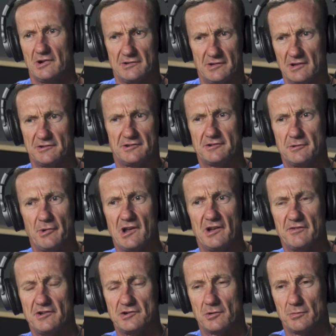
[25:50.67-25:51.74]
I'd done just about
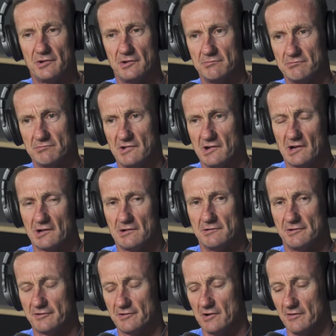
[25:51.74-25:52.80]
every job that a
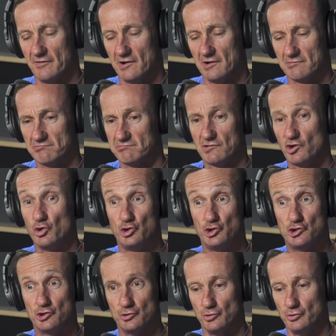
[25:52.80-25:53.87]
clearance diver could
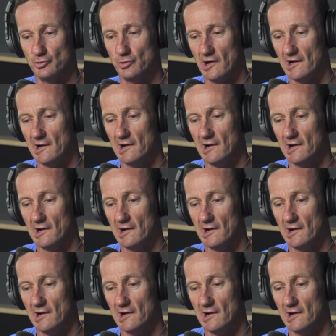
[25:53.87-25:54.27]
do